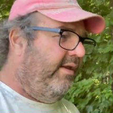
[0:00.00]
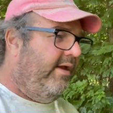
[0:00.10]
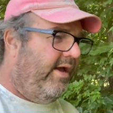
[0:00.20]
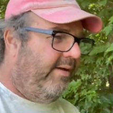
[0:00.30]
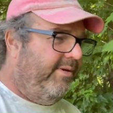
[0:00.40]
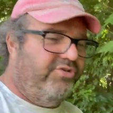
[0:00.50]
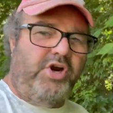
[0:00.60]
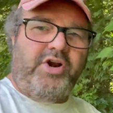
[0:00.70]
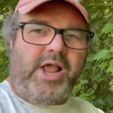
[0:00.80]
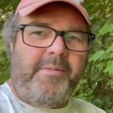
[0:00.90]
I've been
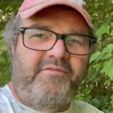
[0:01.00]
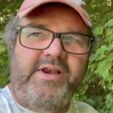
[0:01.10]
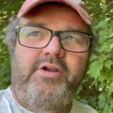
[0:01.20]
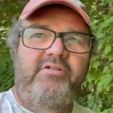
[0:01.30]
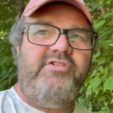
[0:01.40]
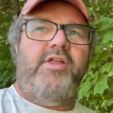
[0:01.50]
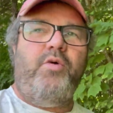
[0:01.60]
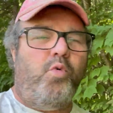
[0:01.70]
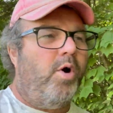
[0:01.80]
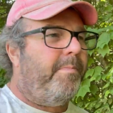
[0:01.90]
sharing a couple videos on the
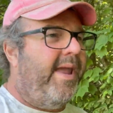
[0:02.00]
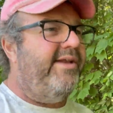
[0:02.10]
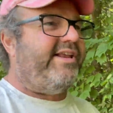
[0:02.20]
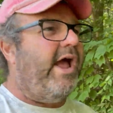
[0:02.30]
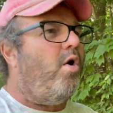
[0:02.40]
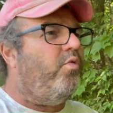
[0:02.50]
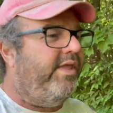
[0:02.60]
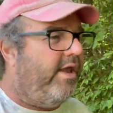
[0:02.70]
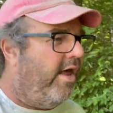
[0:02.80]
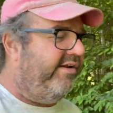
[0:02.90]
WARC bands, how
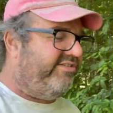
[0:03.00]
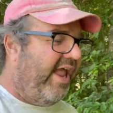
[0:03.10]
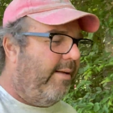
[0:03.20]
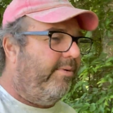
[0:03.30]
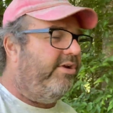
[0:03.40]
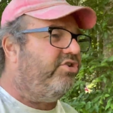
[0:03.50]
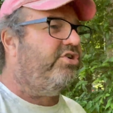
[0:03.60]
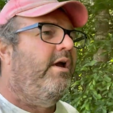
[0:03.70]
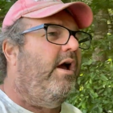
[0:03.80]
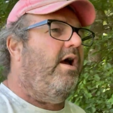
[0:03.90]
they got
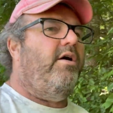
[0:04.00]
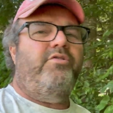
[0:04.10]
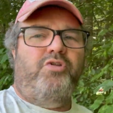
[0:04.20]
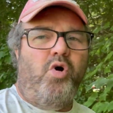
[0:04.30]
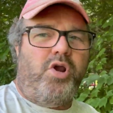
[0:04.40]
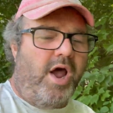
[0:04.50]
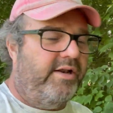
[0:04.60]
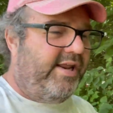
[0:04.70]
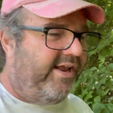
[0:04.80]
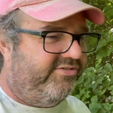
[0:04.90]
established, uh, no
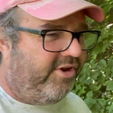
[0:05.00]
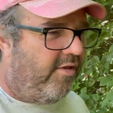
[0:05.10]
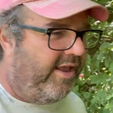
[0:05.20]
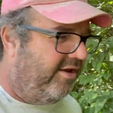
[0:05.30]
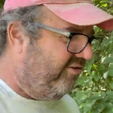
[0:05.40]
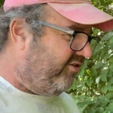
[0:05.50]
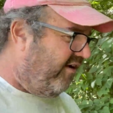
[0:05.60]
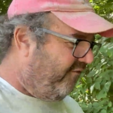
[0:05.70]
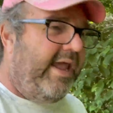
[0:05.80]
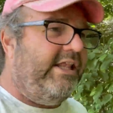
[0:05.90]
contests, all that good
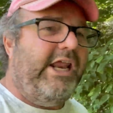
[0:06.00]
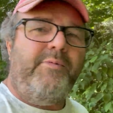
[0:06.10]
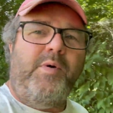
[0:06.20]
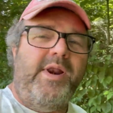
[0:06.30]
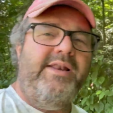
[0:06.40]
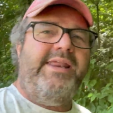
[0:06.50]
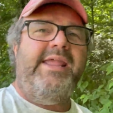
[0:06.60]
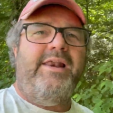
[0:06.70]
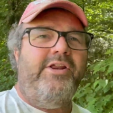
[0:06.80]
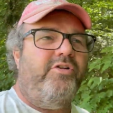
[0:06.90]
stuff. And today we want to
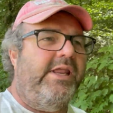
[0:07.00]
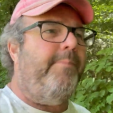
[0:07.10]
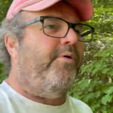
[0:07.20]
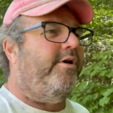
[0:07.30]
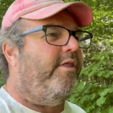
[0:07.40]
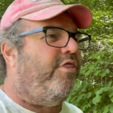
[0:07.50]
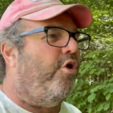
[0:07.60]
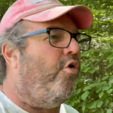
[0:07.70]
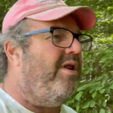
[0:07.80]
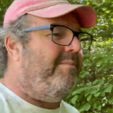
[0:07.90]
dig a little deeper into the
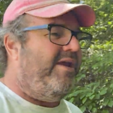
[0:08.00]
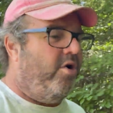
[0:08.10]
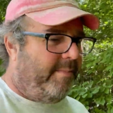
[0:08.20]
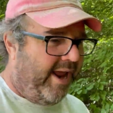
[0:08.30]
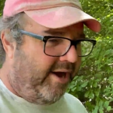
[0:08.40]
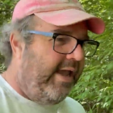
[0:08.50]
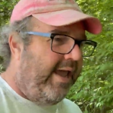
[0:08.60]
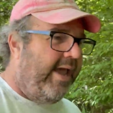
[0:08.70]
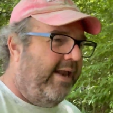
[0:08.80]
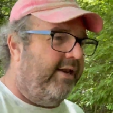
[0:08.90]
30 meter band.
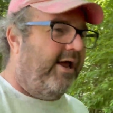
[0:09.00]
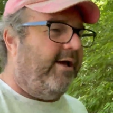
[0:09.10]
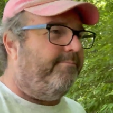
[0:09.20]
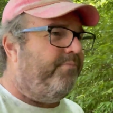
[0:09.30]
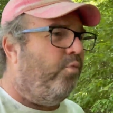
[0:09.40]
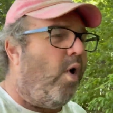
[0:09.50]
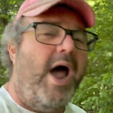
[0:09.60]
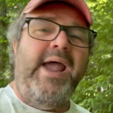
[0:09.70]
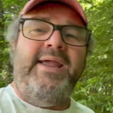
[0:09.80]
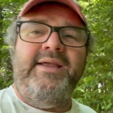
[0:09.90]
And um,
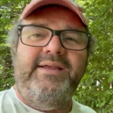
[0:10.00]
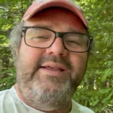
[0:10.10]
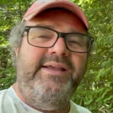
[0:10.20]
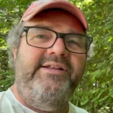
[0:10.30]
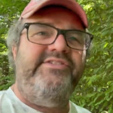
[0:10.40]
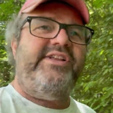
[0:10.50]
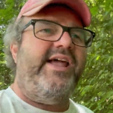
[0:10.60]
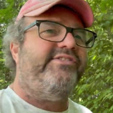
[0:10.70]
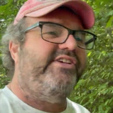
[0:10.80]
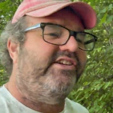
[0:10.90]
why is
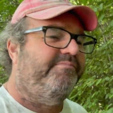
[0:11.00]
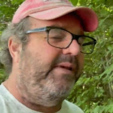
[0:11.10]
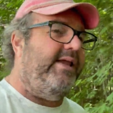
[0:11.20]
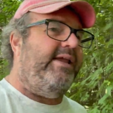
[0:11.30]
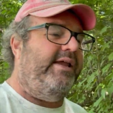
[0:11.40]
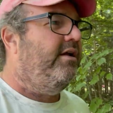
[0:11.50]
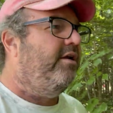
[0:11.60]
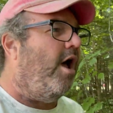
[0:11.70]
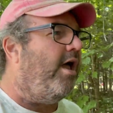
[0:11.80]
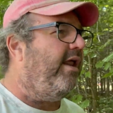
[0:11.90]
SSB
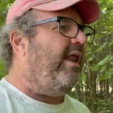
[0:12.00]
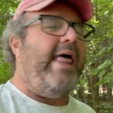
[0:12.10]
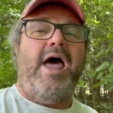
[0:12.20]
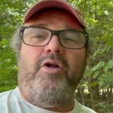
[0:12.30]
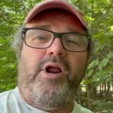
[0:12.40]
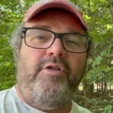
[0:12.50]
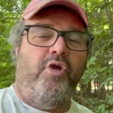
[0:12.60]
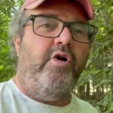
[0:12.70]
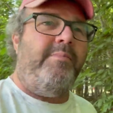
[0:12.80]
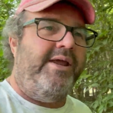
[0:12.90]
not allowed on
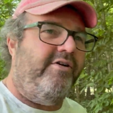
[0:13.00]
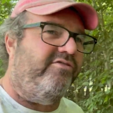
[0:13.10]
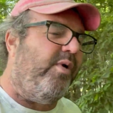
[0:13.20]
30 meters?